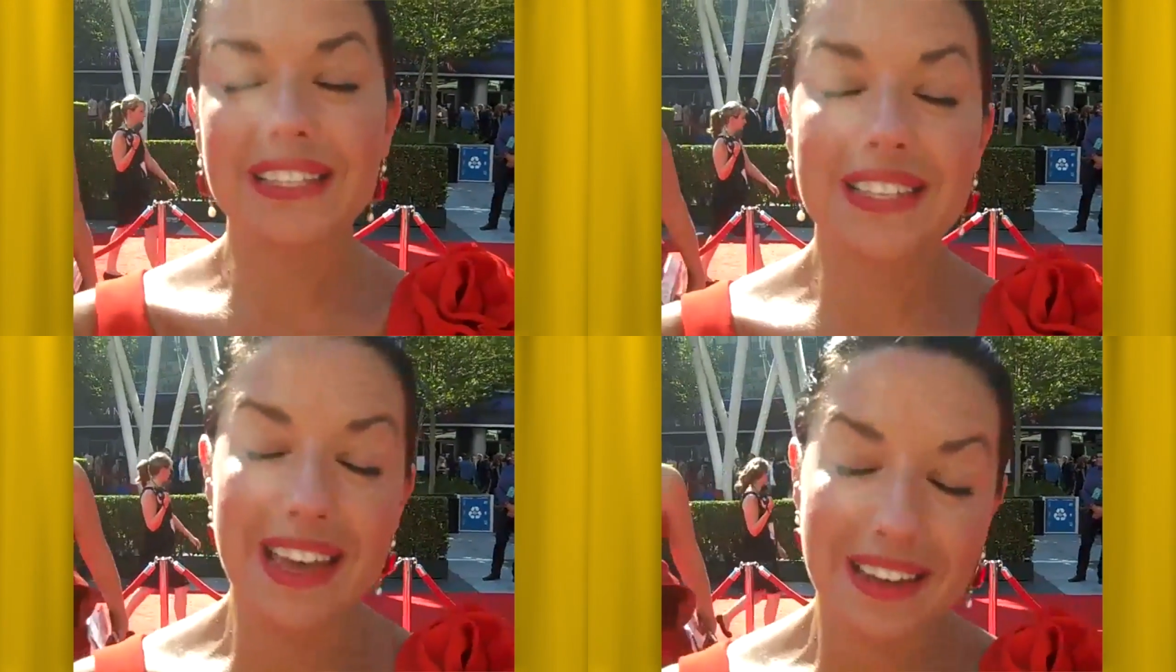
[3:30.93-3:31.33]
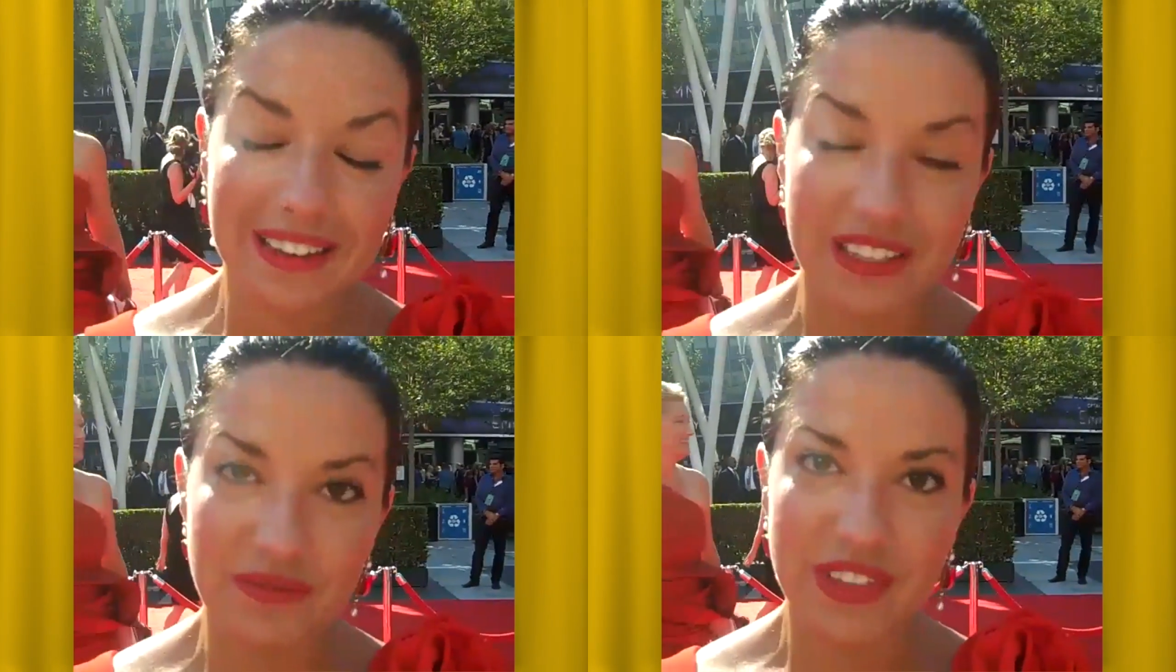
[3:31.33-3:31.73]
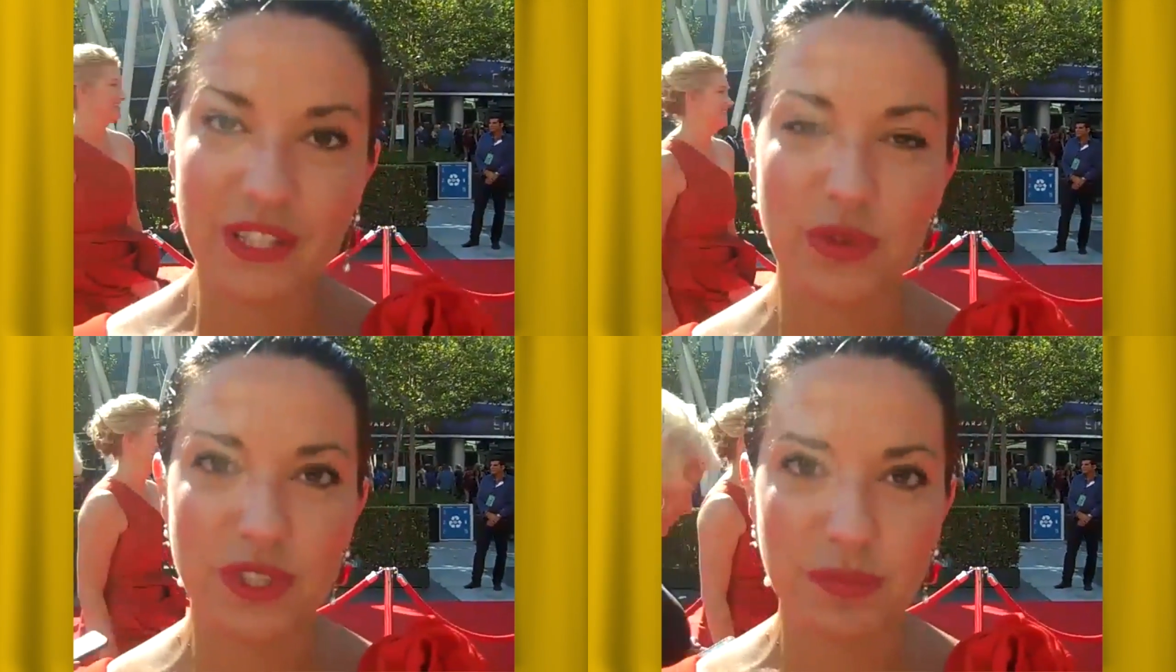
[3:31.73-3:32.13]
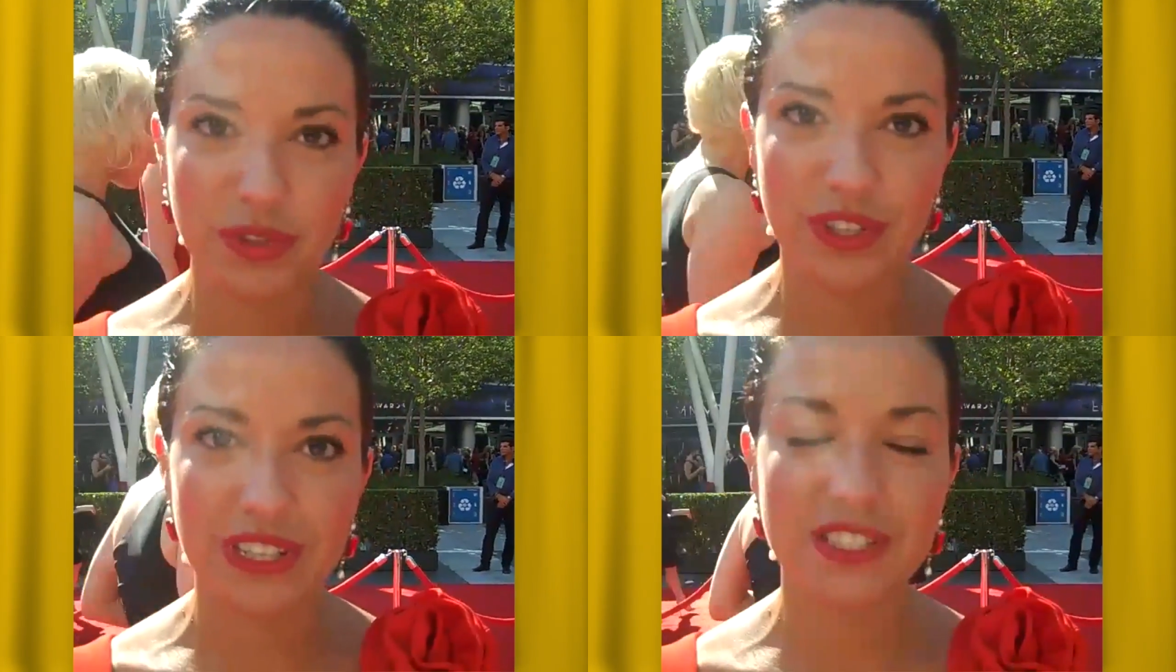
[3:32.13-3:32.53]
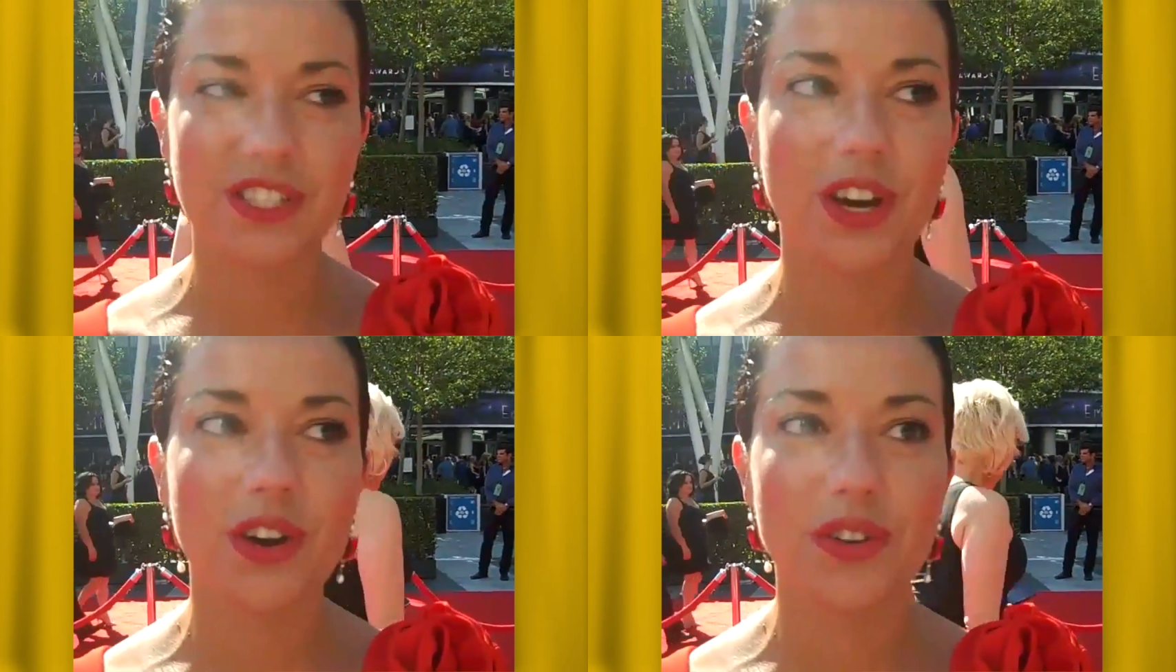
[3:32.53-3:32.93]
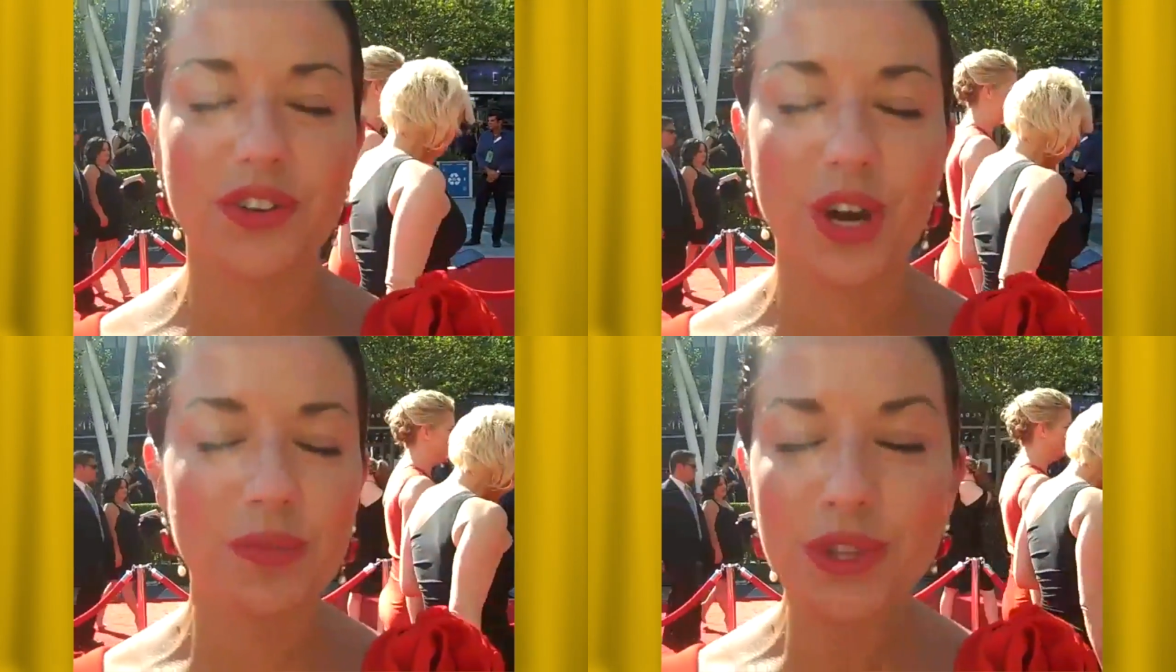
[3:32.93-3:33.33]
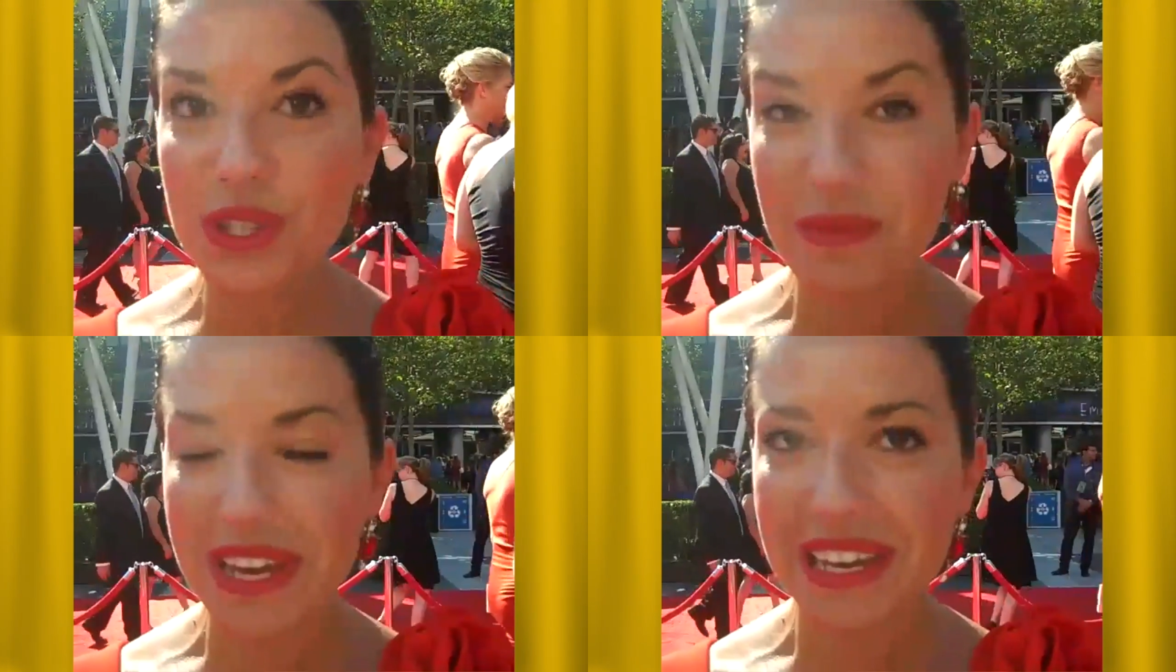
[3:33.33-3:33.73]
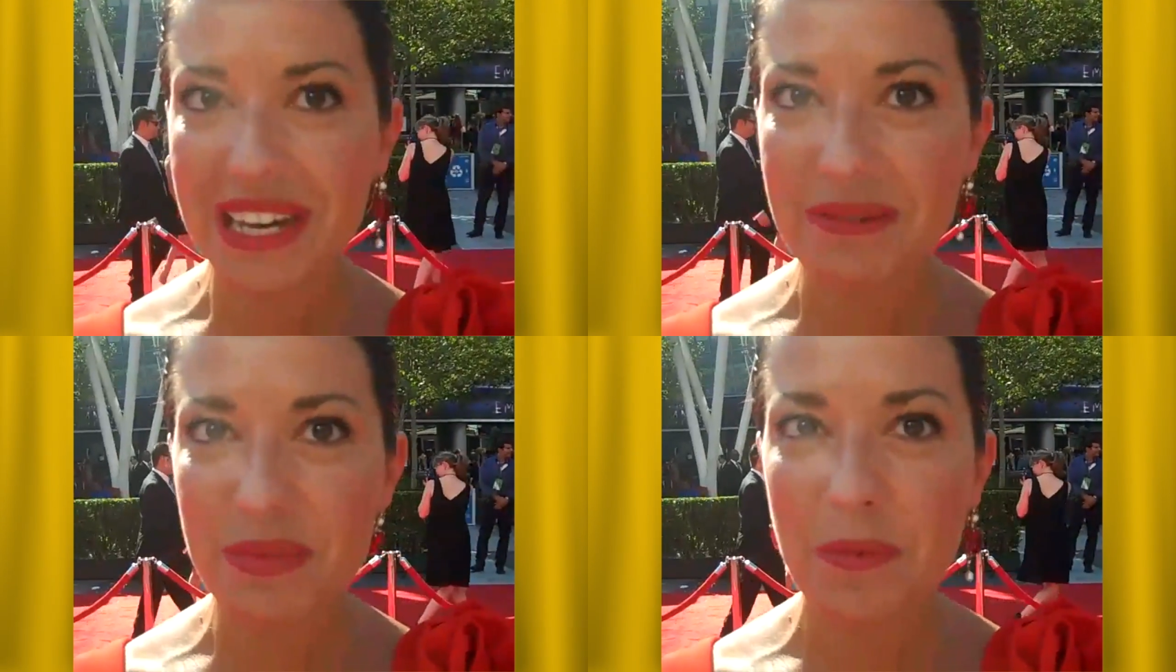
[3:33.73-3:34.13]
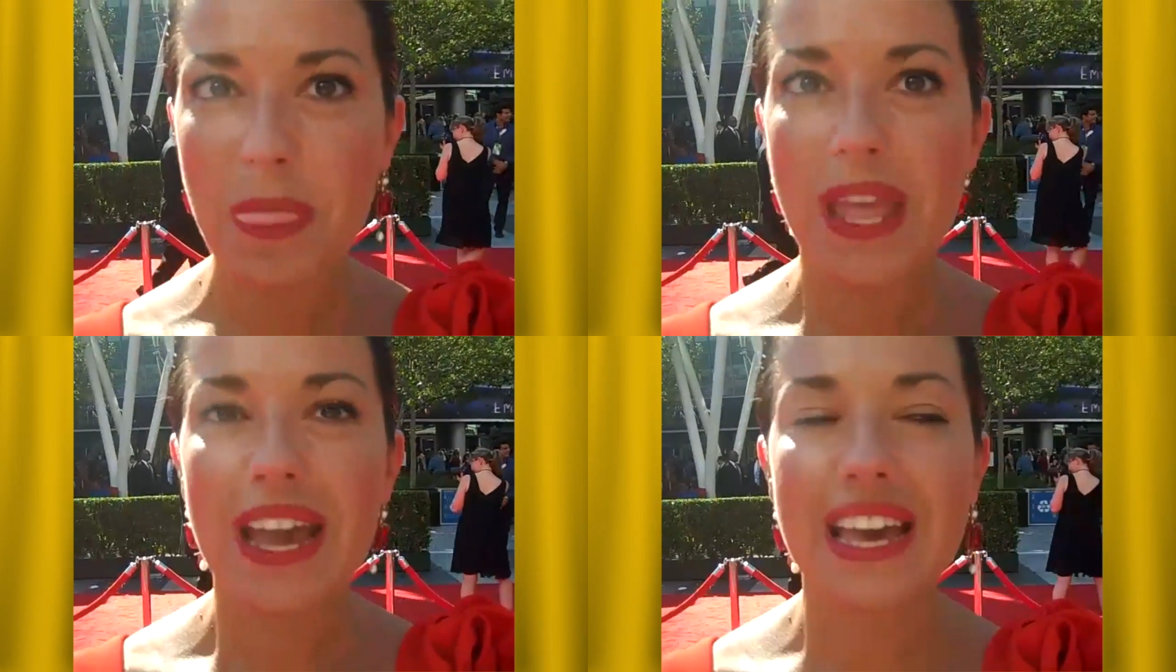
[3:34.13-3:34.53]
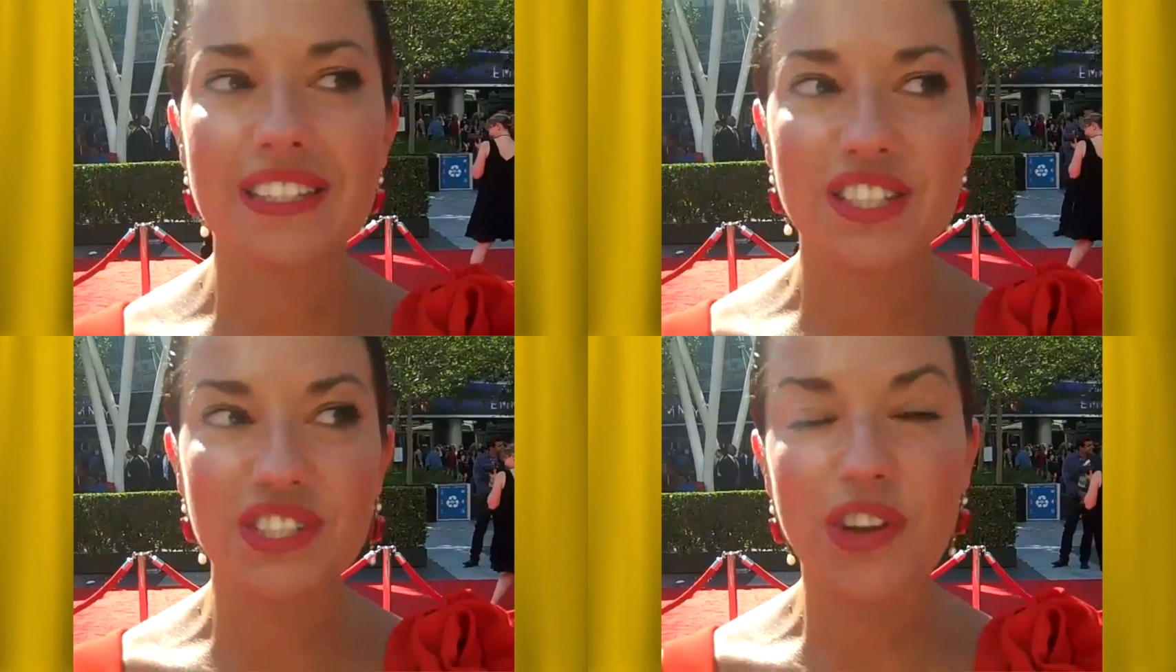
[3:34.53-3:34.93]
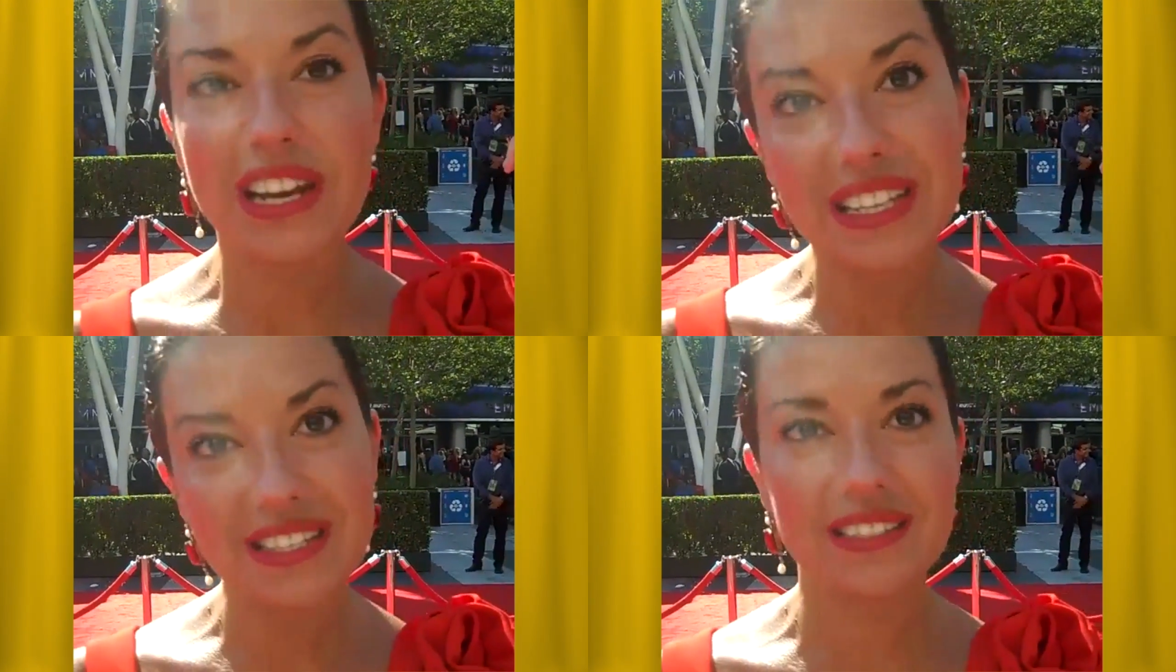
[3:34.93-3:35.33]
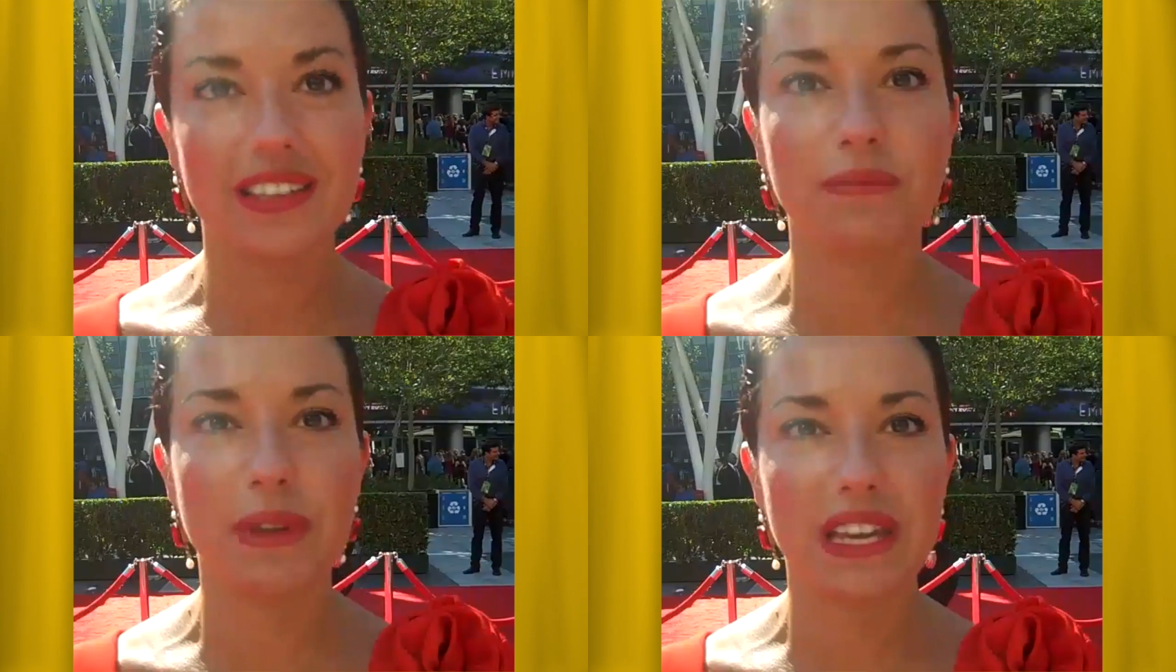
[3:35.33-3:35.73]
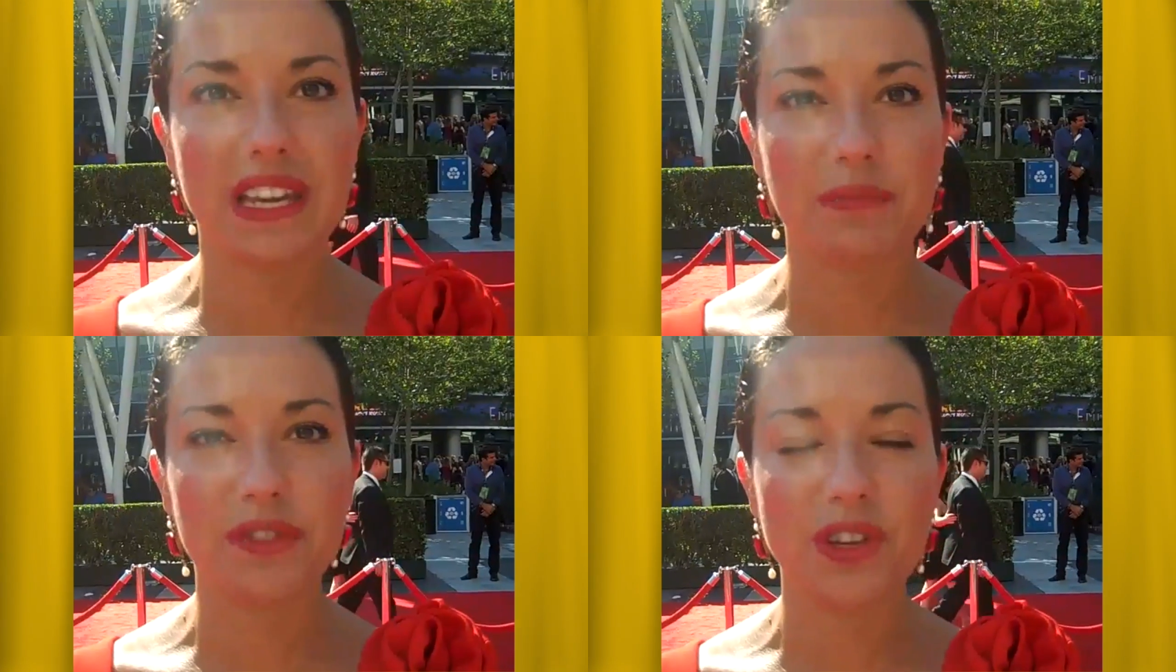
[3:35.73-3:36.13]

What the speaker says: Yes, exactly. That was the point. So no beauty makeup and just realistic makeup.